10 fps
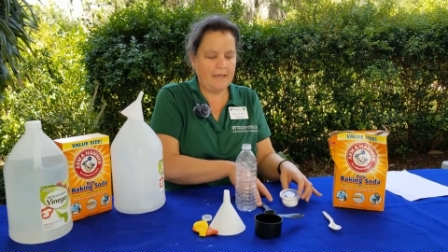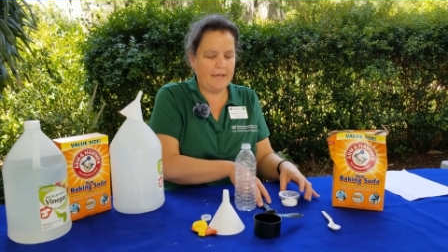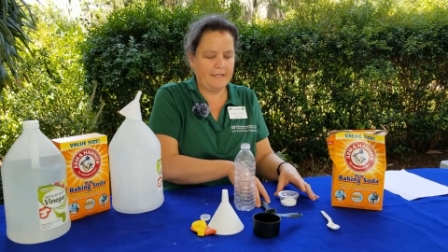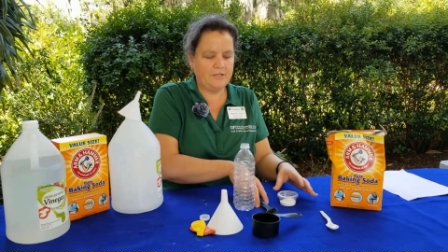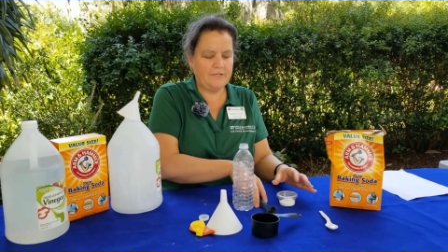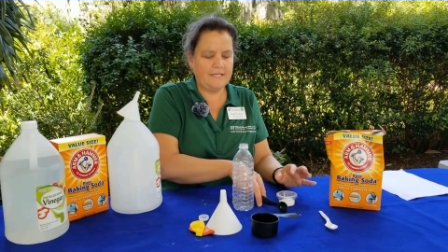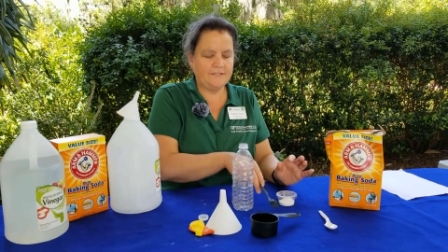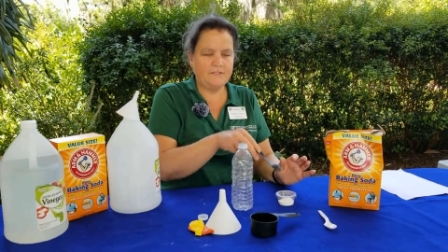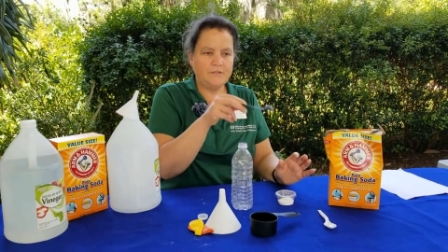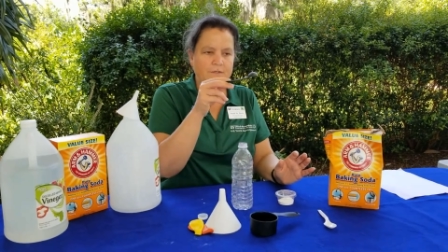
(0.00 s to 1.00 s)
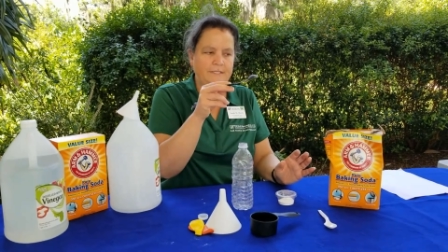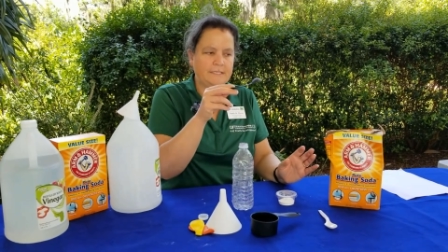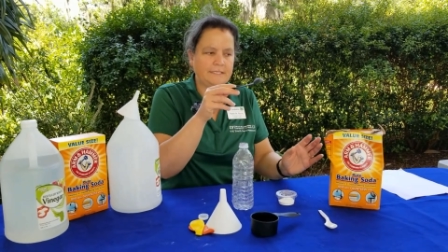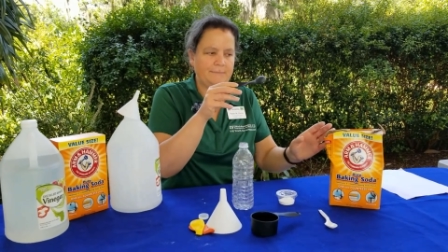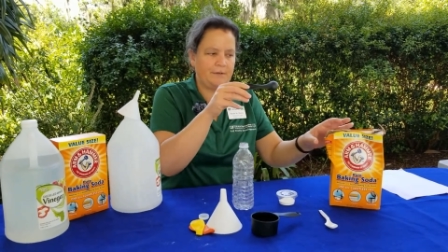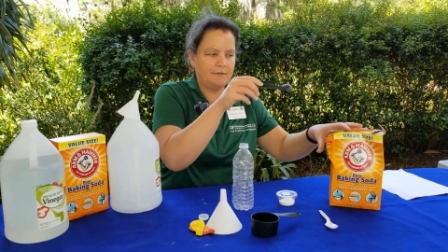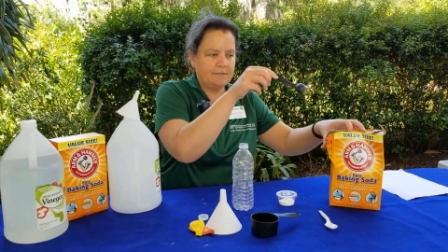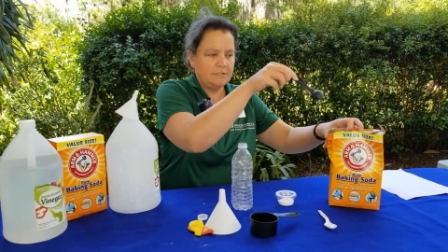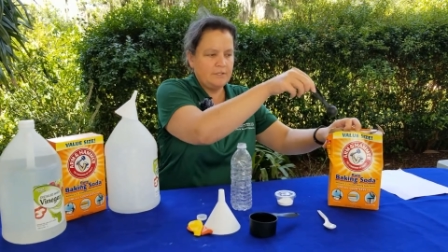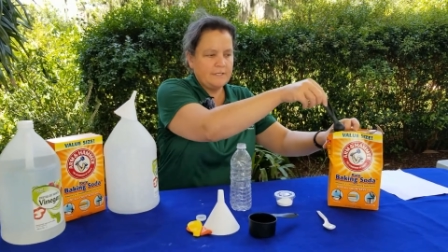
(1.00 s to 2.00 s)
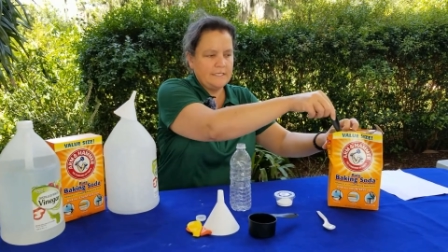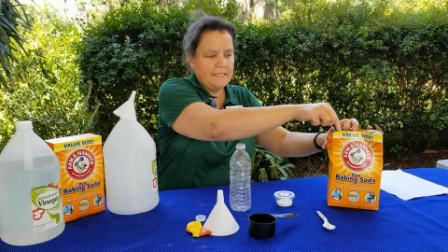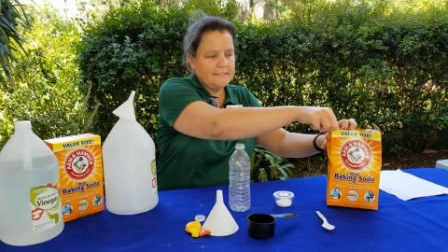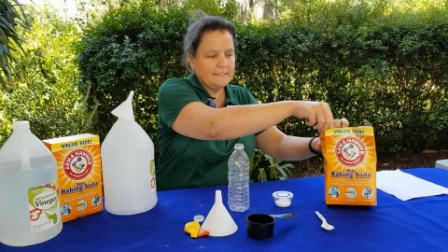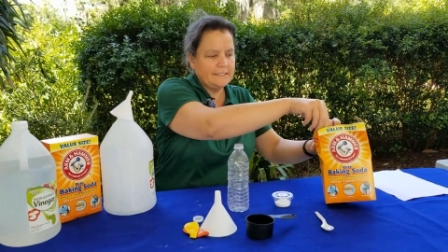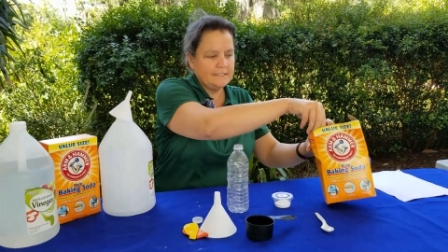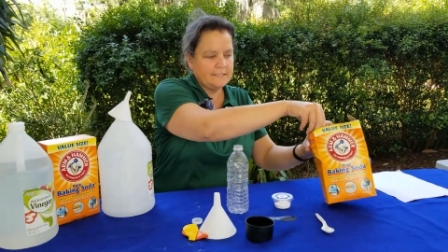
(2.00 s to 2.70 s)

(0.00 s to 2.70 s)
Uh, you need two teaspoons, so you can easily